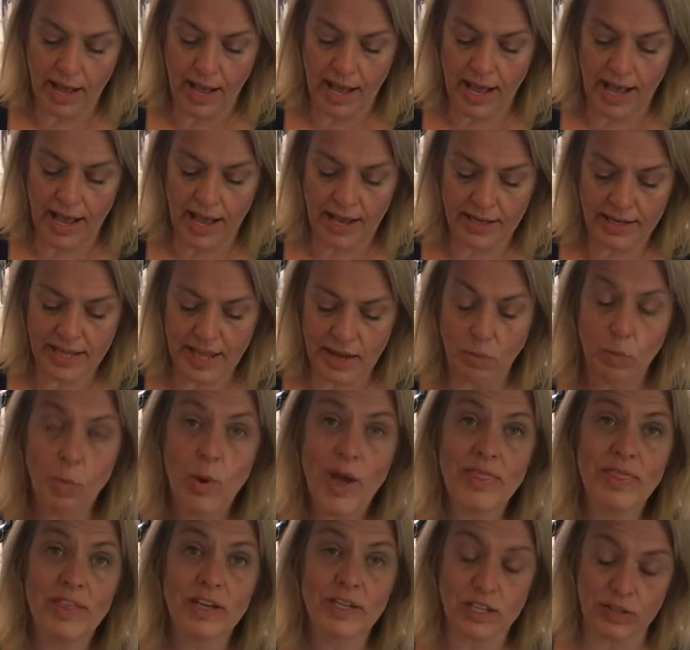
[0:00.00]
and then
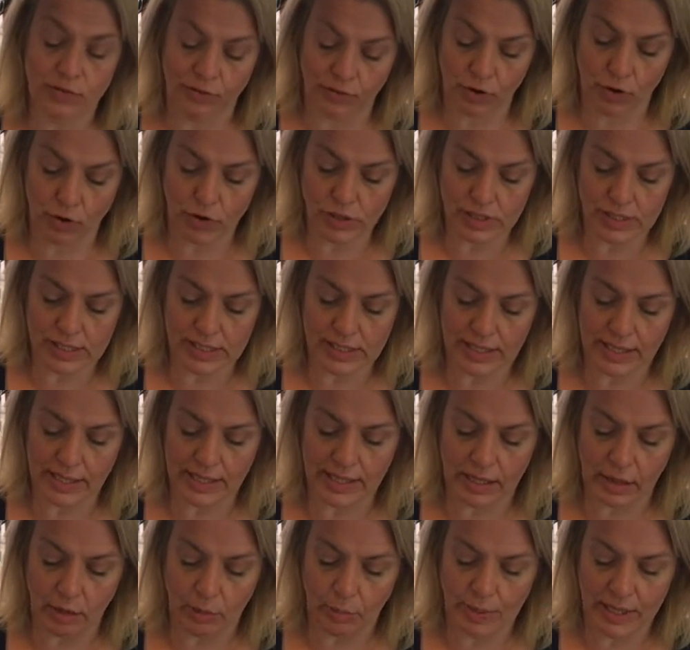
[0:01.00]
when they're defrosted a
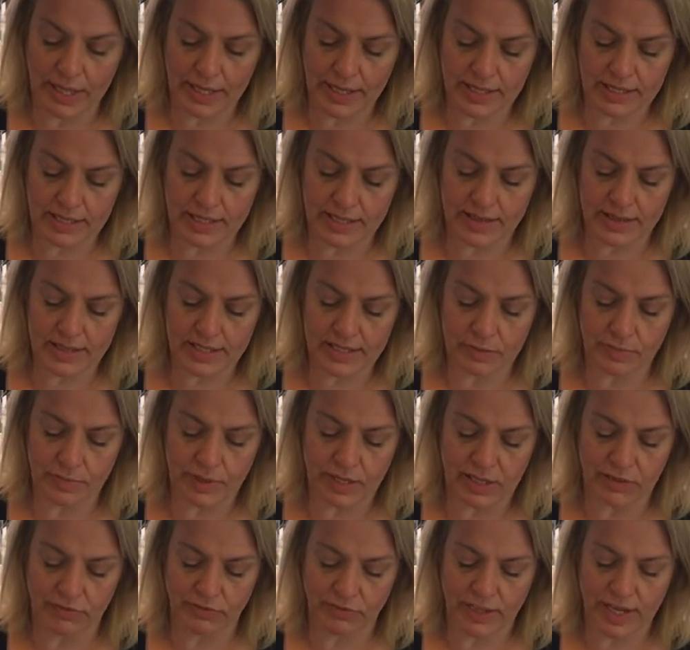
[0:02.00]
little bit and there's a
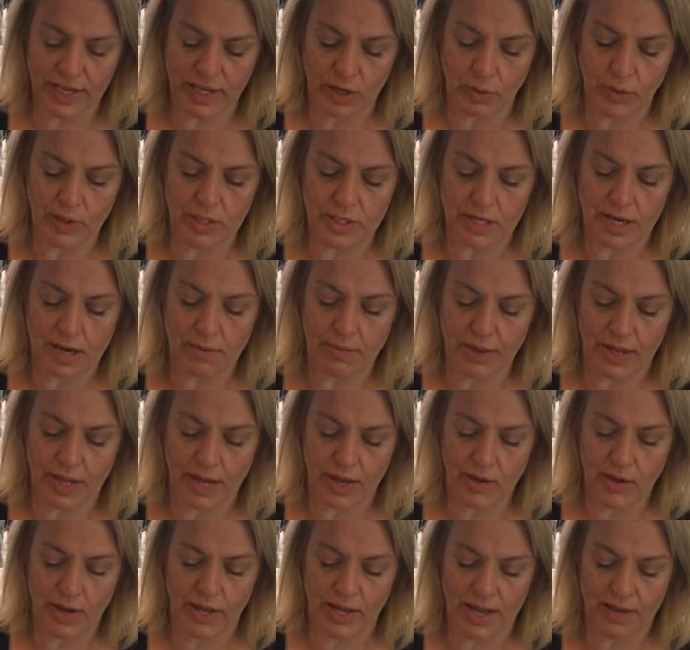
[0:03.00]
bit of liquid coming
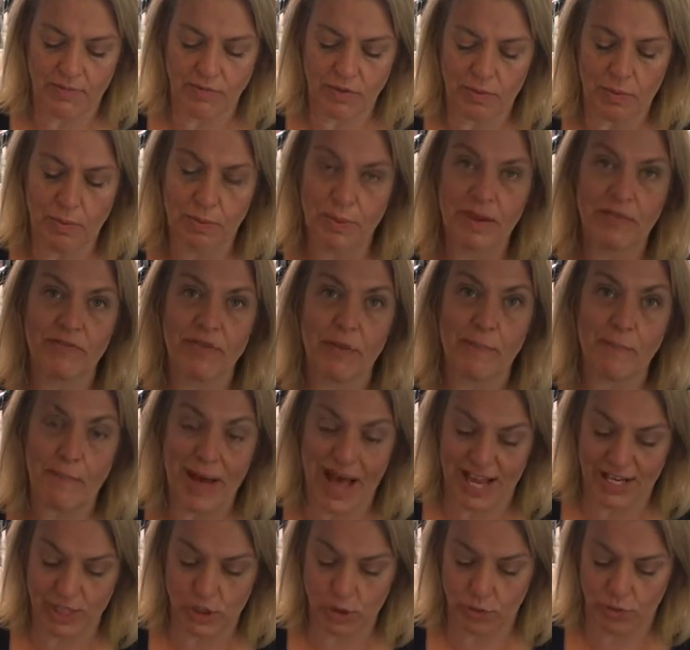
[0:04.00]
out, I give them a bit of a
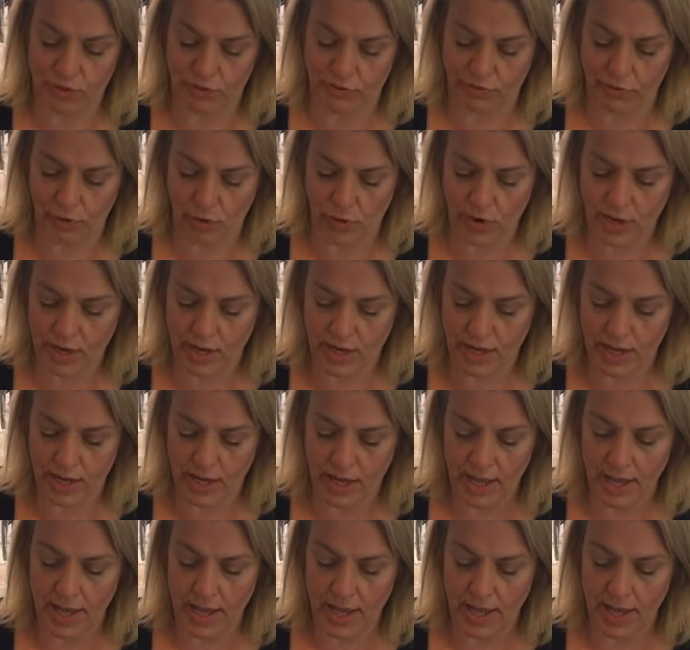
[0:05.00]
mash with a fork,